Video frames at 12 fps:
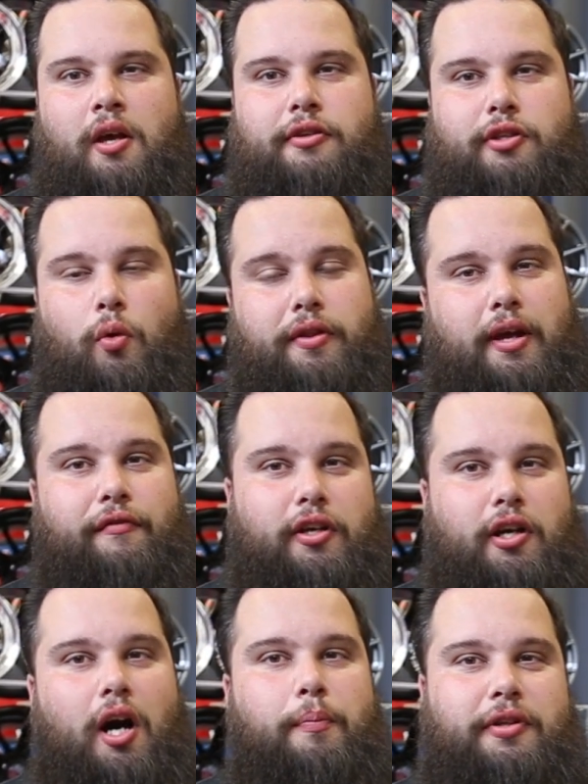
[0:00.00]
So with every
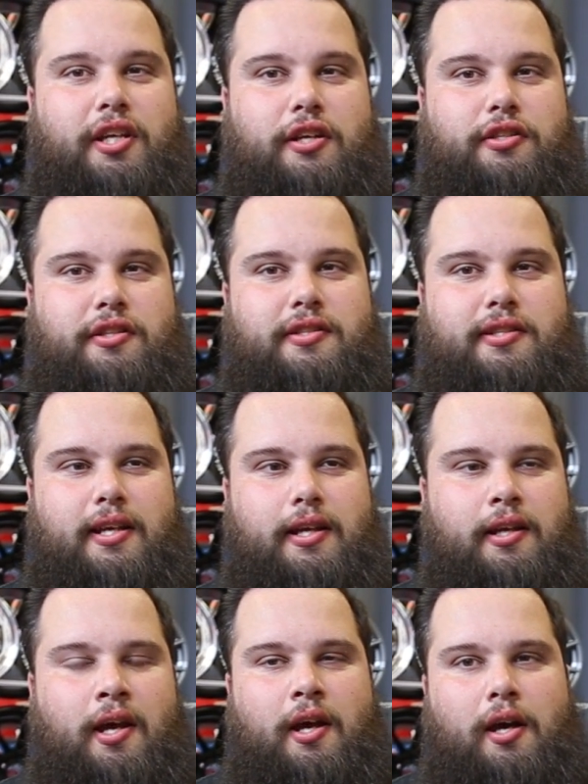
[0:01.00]
competition
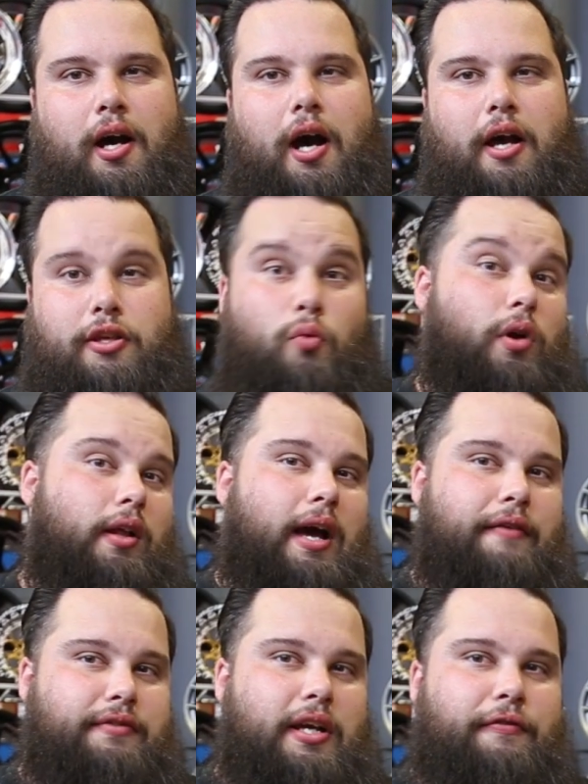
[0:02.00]
seat, you will
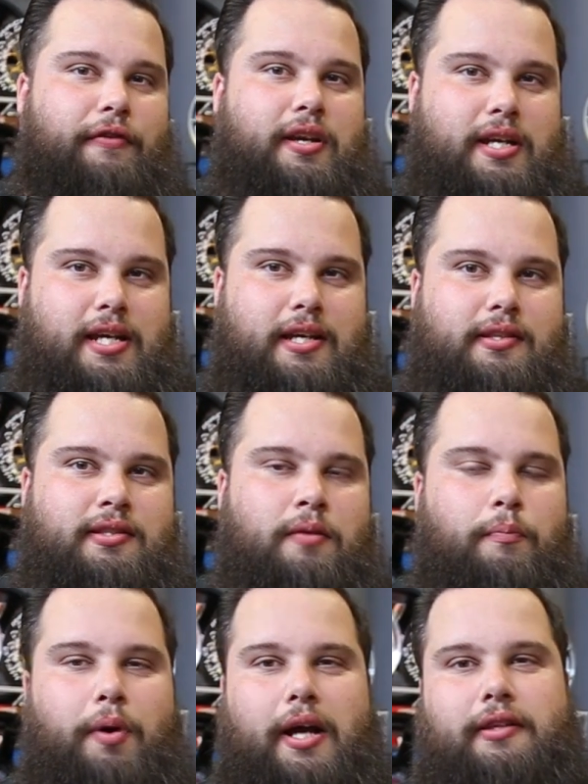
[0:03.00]
have different needs,
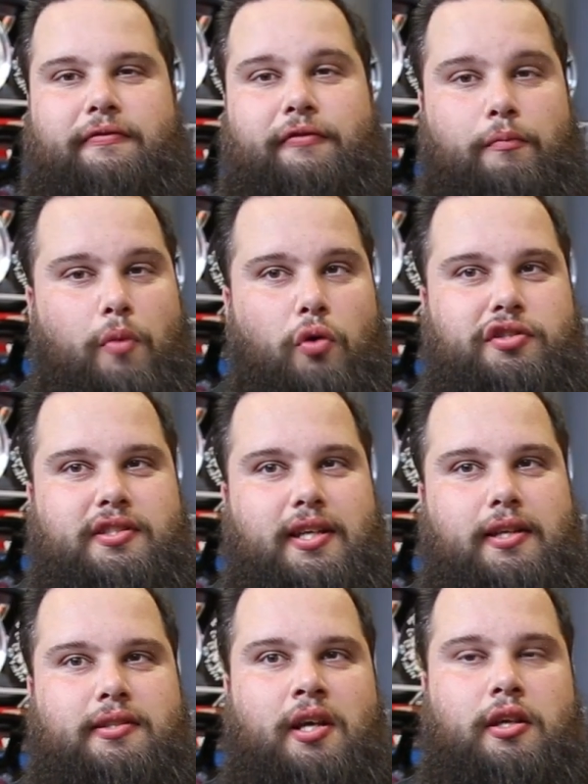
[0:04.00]
but for most
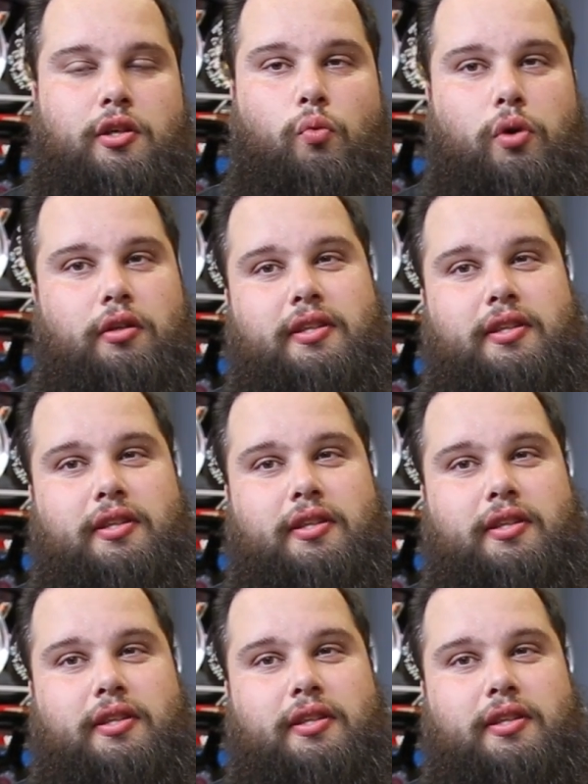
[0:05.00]
seats, you will